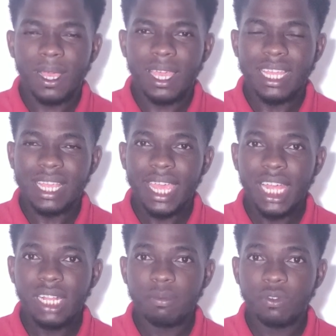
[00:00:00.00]
uh, it
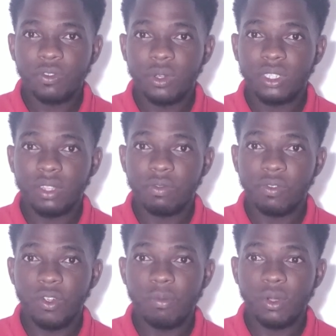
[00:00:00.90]
helps first and
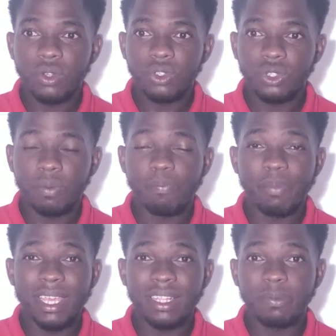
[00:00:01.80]
foremost to
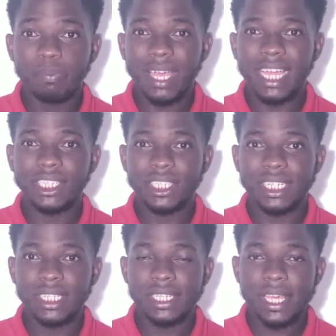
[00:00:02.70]
build
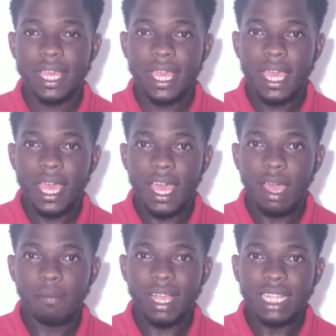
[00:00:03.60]
passion
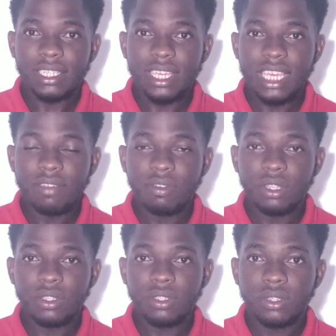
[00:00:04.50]
um, and to
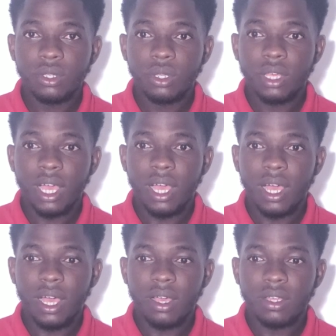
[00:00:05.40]
even
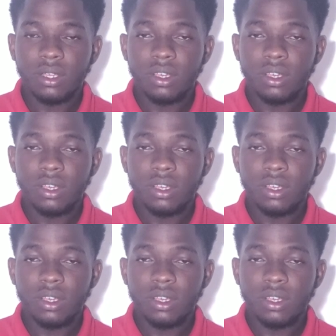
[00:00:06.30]
uh,